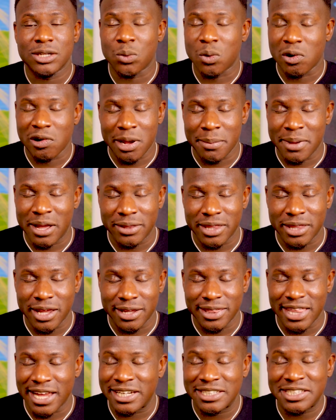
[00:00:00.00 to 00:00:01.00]
Don't worry about
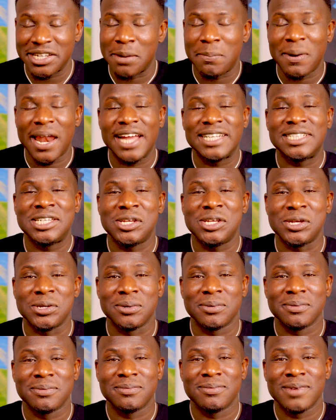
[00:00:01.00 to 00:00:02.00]
that. That doesn't apply to you.
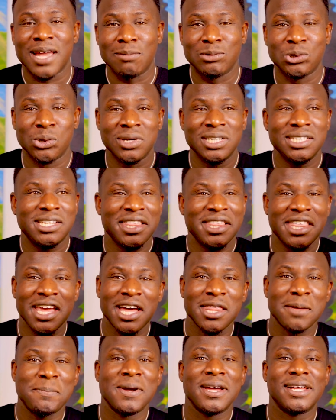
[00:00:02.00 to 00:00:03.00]
I'm talking to the
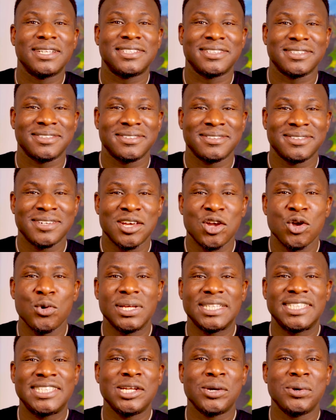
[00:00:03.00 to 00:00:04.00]
other person who
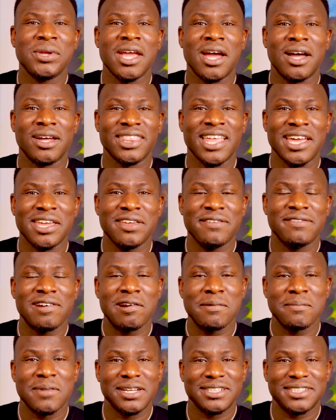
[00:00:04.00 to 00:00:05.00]
is still young. Thank you
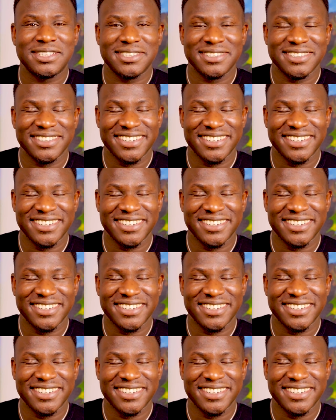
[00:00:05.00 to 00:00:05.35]
very much.